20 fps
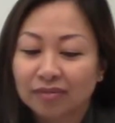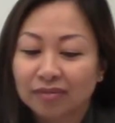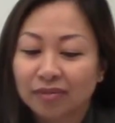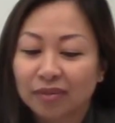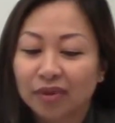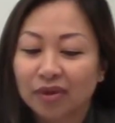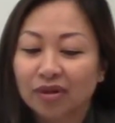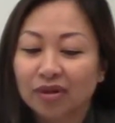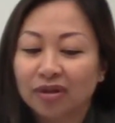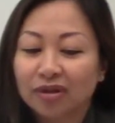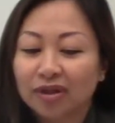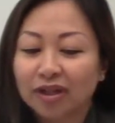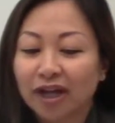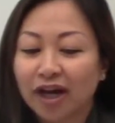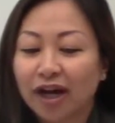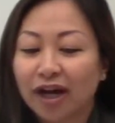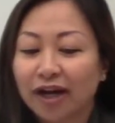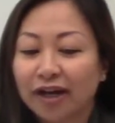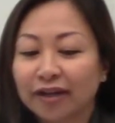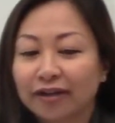we're all
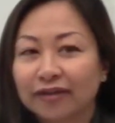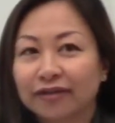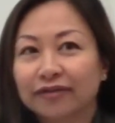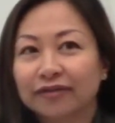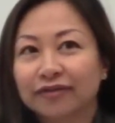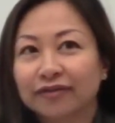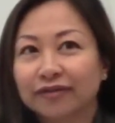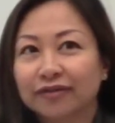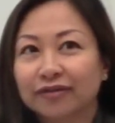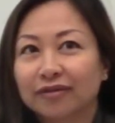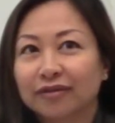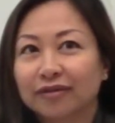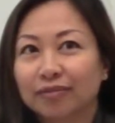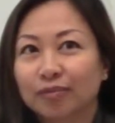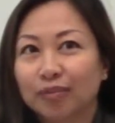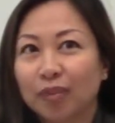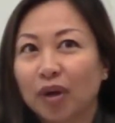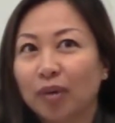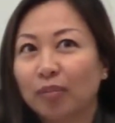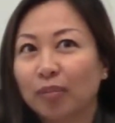kind of
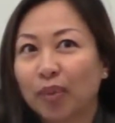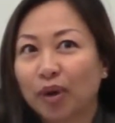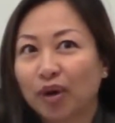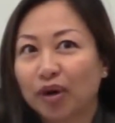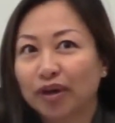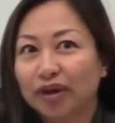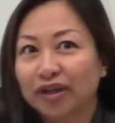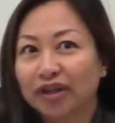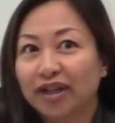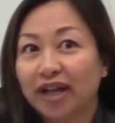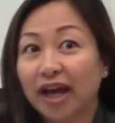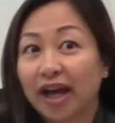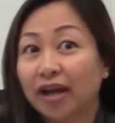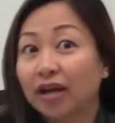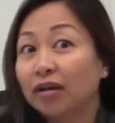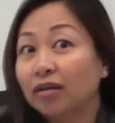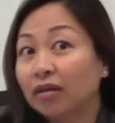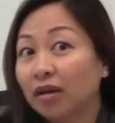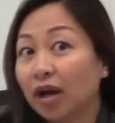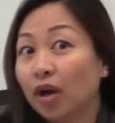bombarded
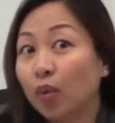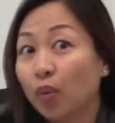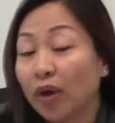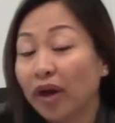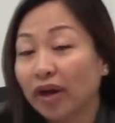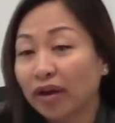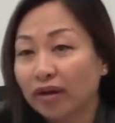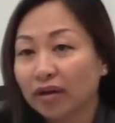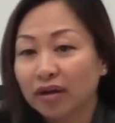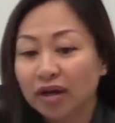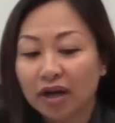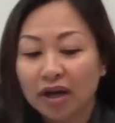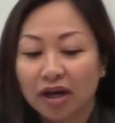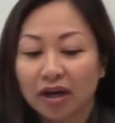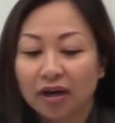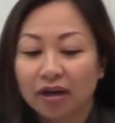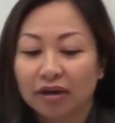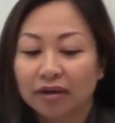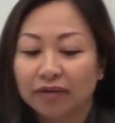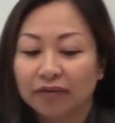and aware
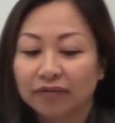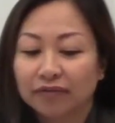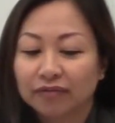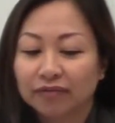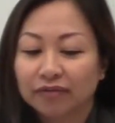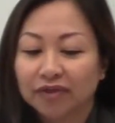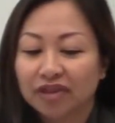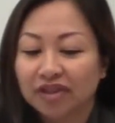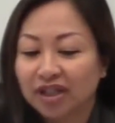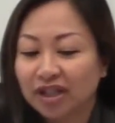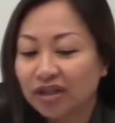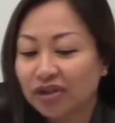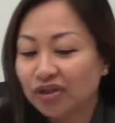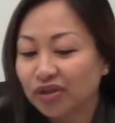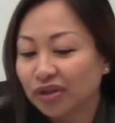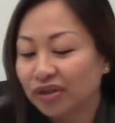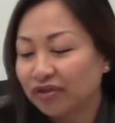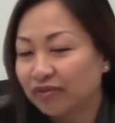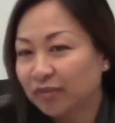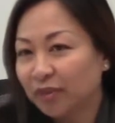of the
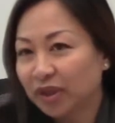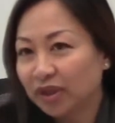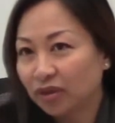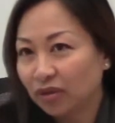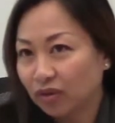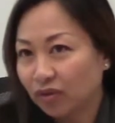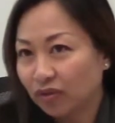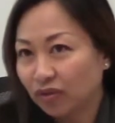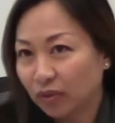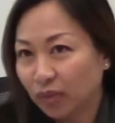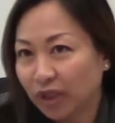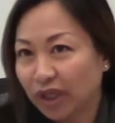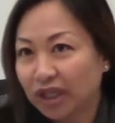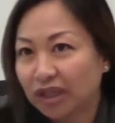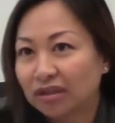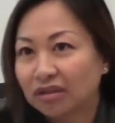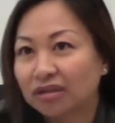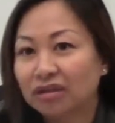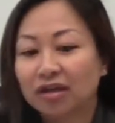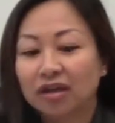danger of being
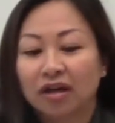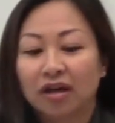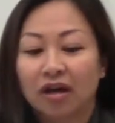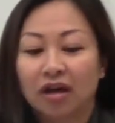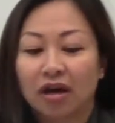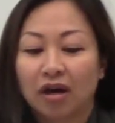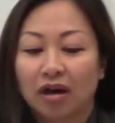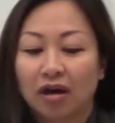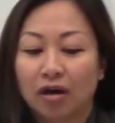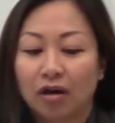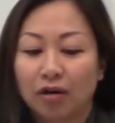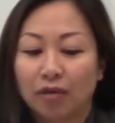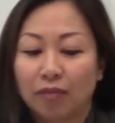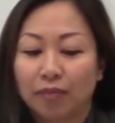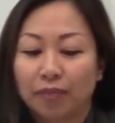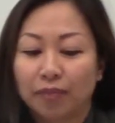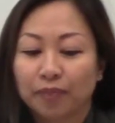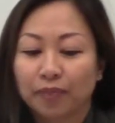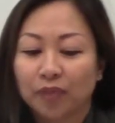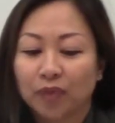overweight,
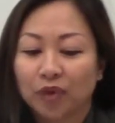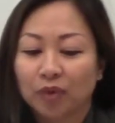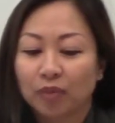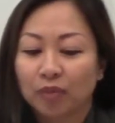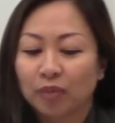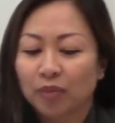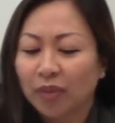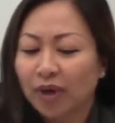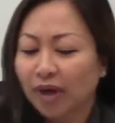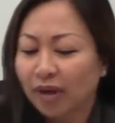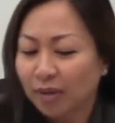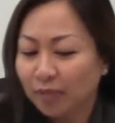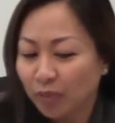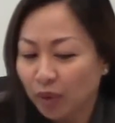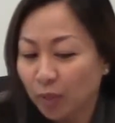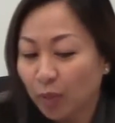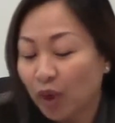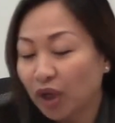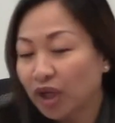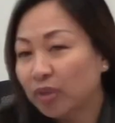
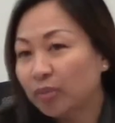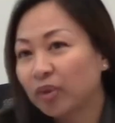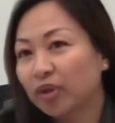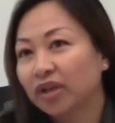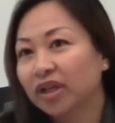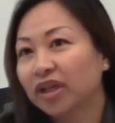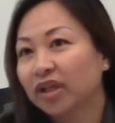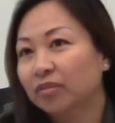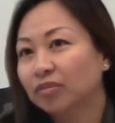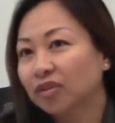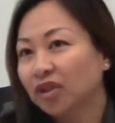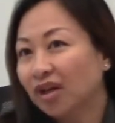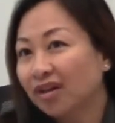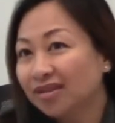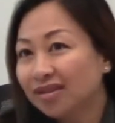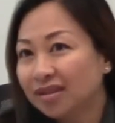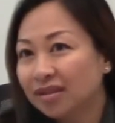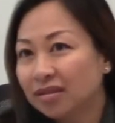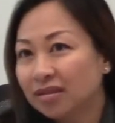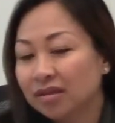your body building up
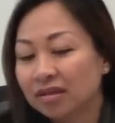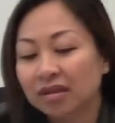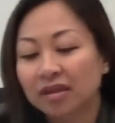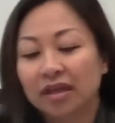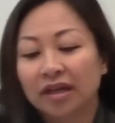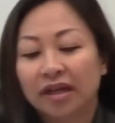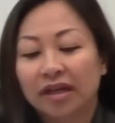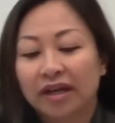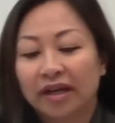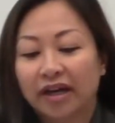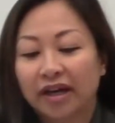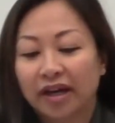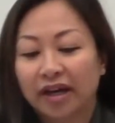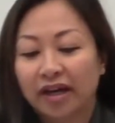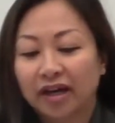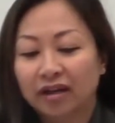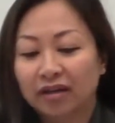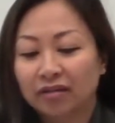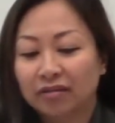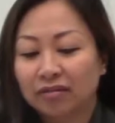toxins,
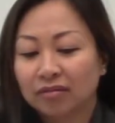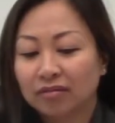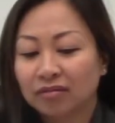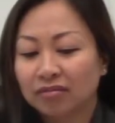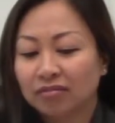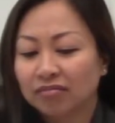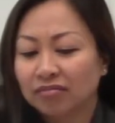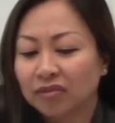and